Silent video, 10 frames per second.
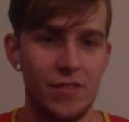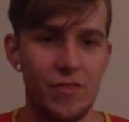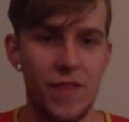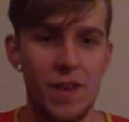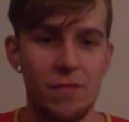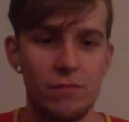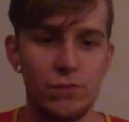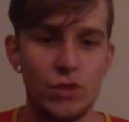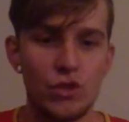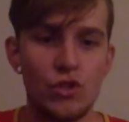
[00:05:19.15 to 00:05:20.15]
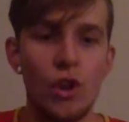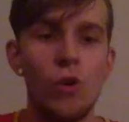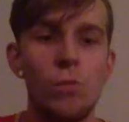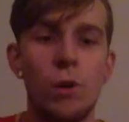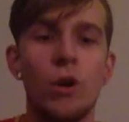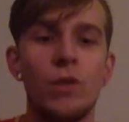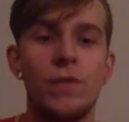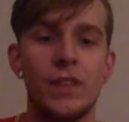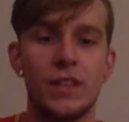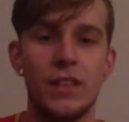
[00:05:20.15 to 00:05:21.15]
fit so
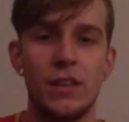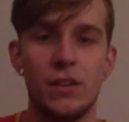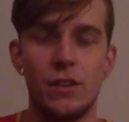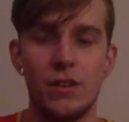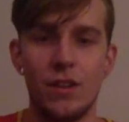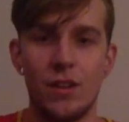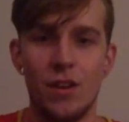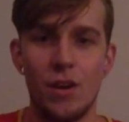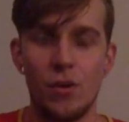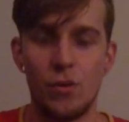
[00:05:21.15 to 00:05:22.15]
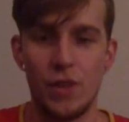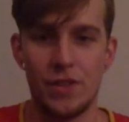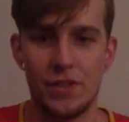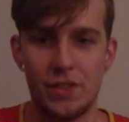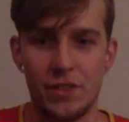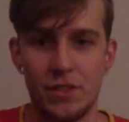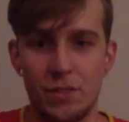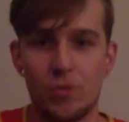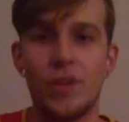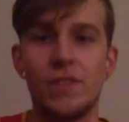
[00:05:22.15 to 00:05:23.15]
perfectly with the
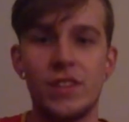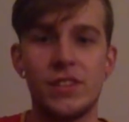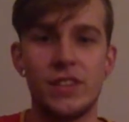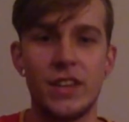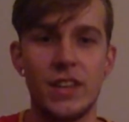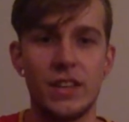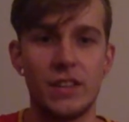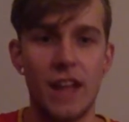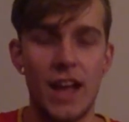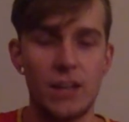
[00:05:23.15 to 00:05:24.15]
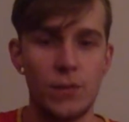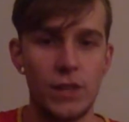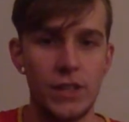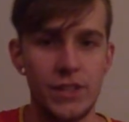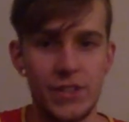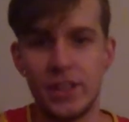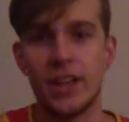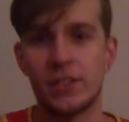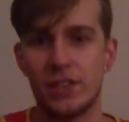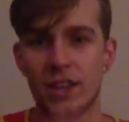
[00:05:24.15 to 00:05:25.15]
previous scene as well as the
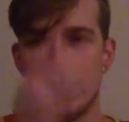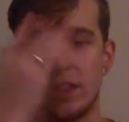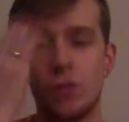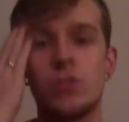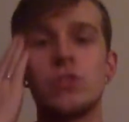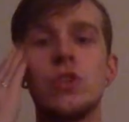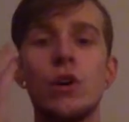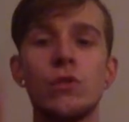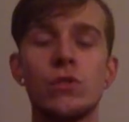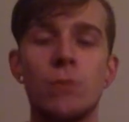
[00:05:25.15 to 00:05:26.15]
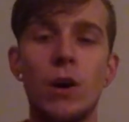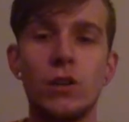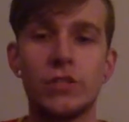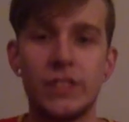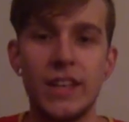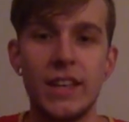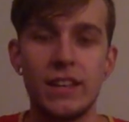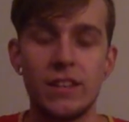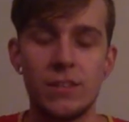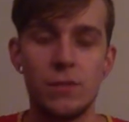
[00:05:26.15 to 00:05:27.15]
next scene. There was no small scene
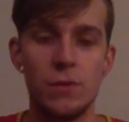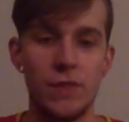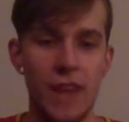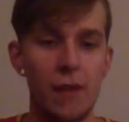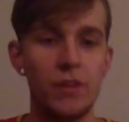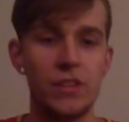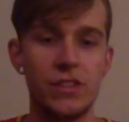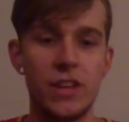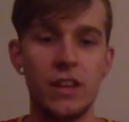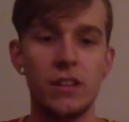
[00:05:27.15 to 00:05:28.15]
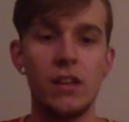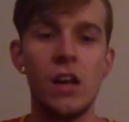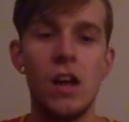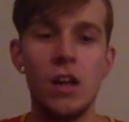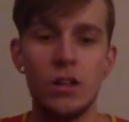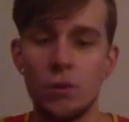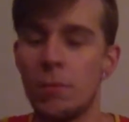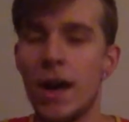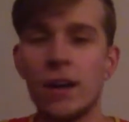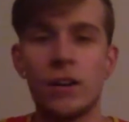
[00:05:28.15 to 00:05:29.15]
in this movie. Every scene, no
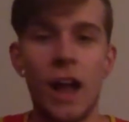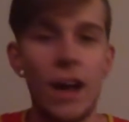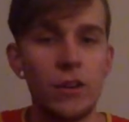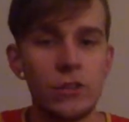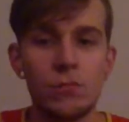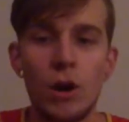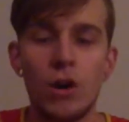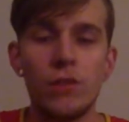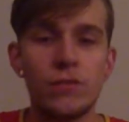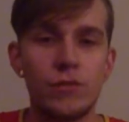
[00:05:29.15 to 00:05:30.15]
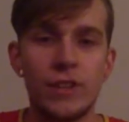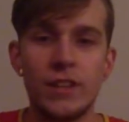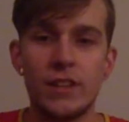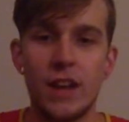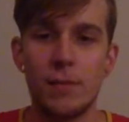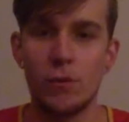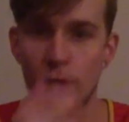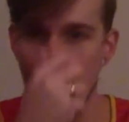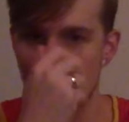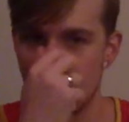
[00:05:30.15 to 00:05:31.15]
matter how small screen time it
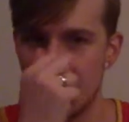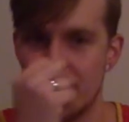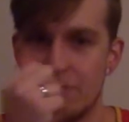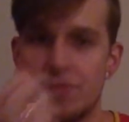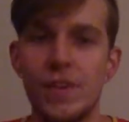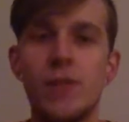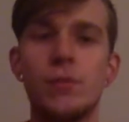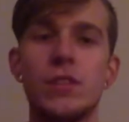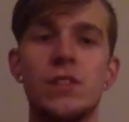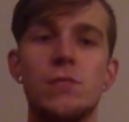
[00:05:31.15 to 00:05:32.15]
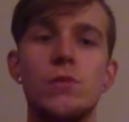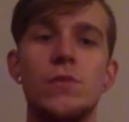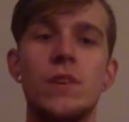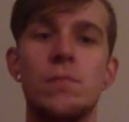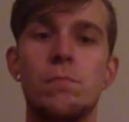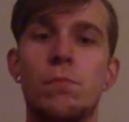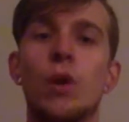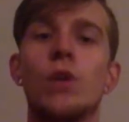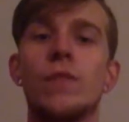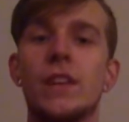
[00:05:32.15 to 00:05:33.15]
was, fit with this movie
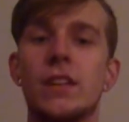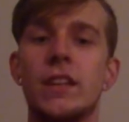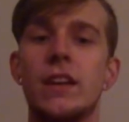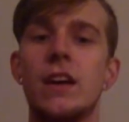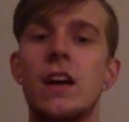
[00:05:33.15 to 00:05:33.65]
perfectly.